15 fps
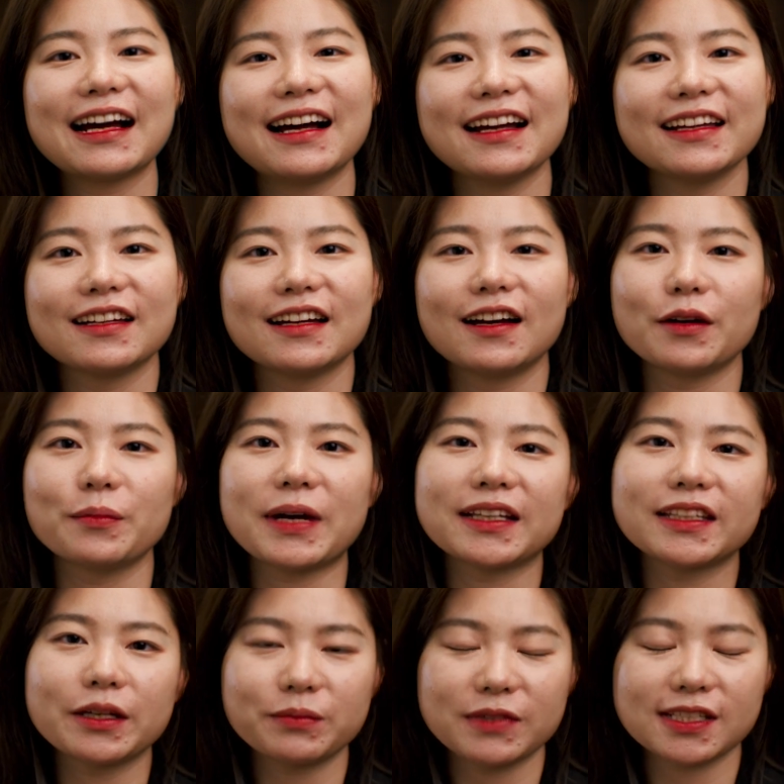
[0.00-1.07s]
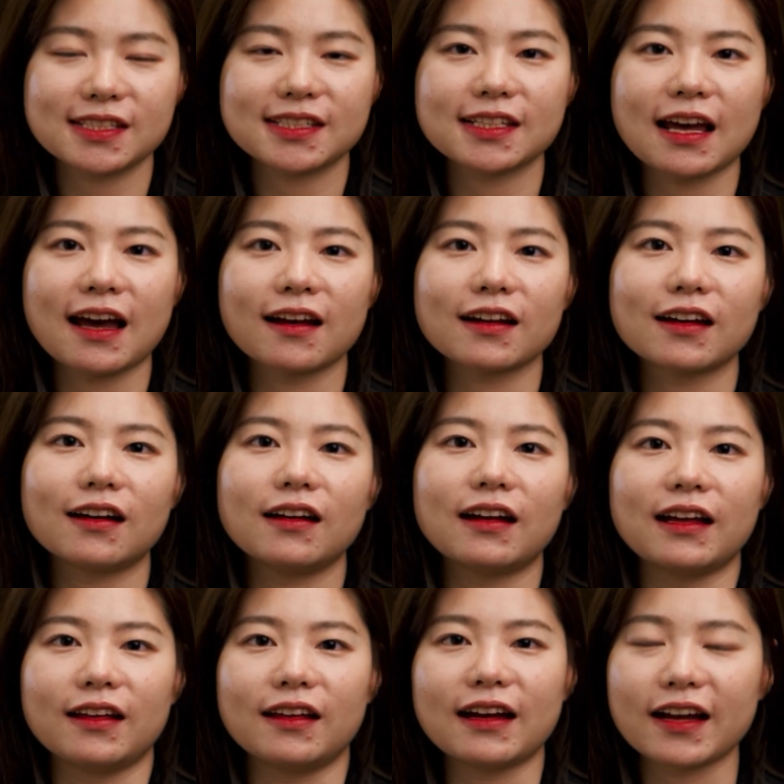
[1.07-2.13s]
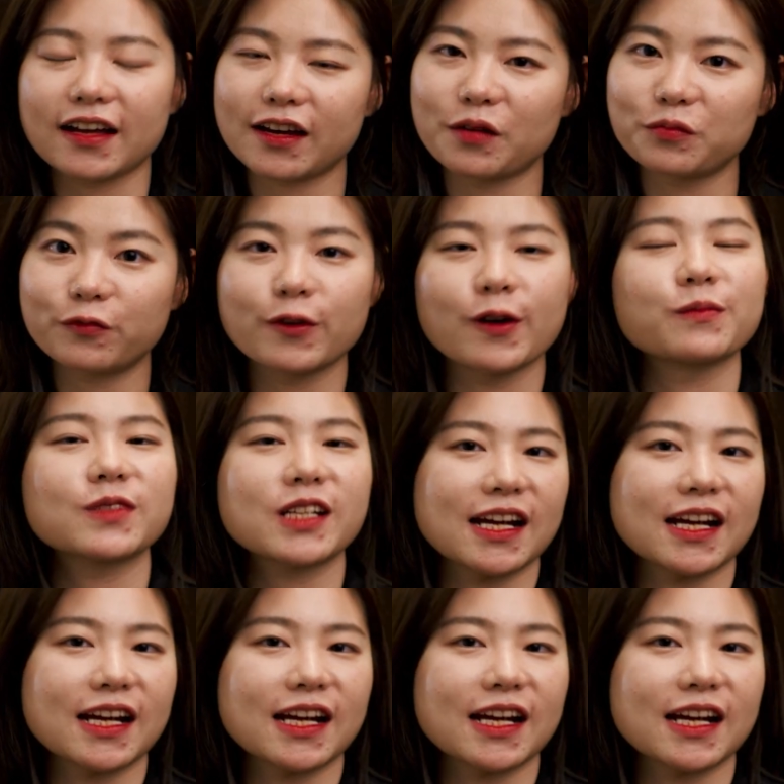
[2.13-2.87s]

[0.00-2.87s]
Hi, my name is Zihan Gao, and I come from